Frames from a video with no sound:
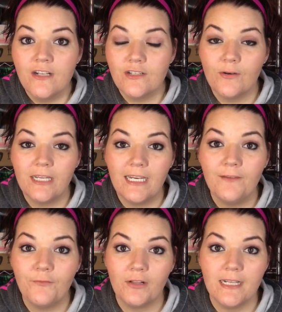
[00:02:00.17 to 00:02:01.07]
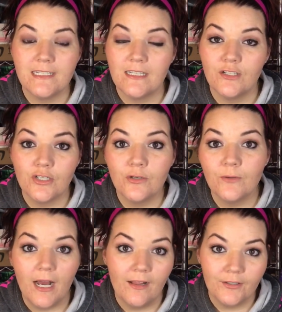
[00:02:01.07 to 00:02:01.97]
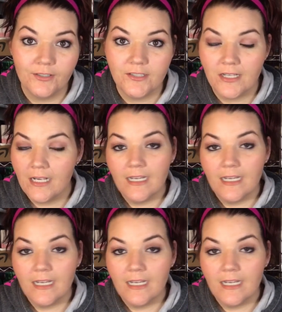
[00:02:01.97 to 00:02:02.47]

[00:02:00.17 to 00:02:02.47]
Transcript: so to get it for less than $2